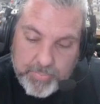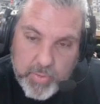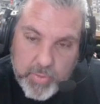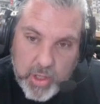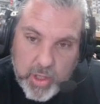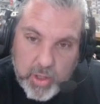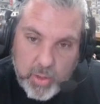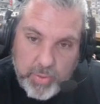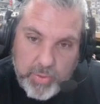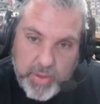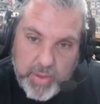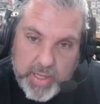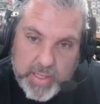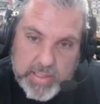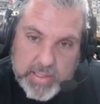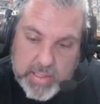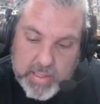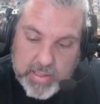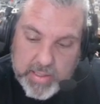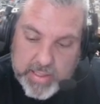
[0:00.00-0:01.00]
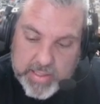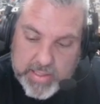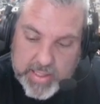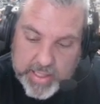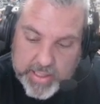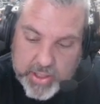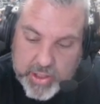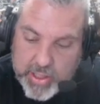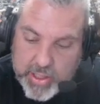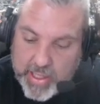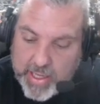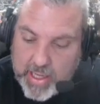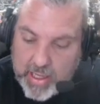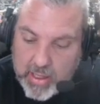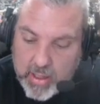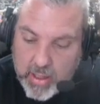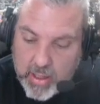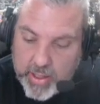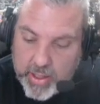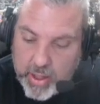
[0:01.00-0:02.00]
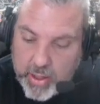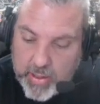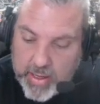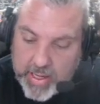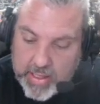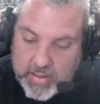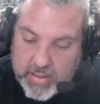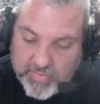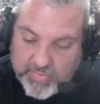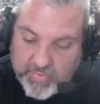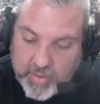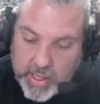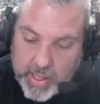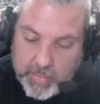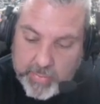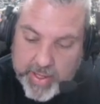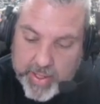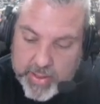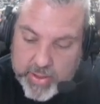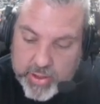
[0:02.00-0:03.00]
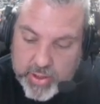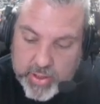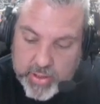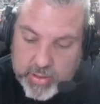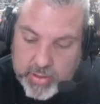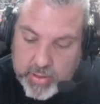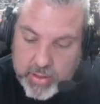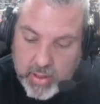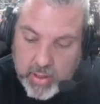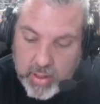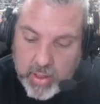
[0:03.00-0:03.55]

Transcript: You know, this section here, you know, has flameage and,